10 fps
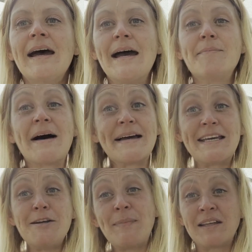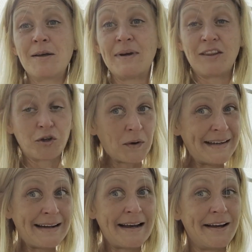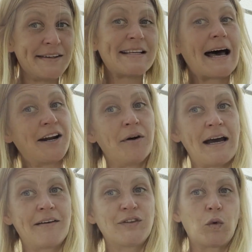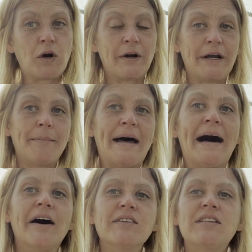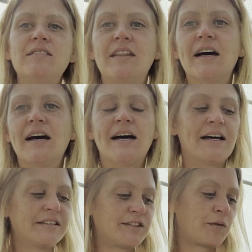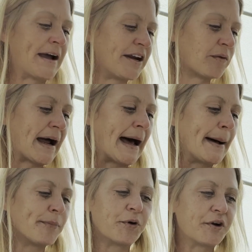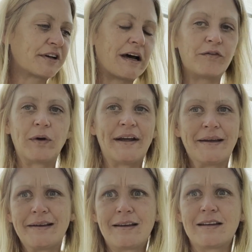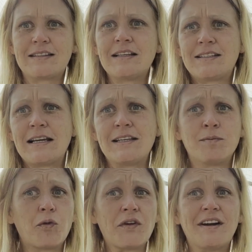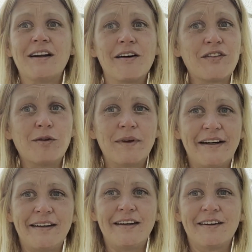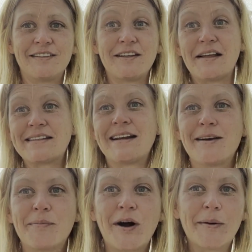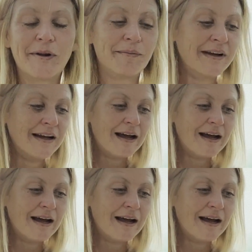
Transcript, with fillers: And by keeping them in the greenhouse, I don't have to worry about the saran wrap or covering because it stays more than enough humid in here. So that's not a problem.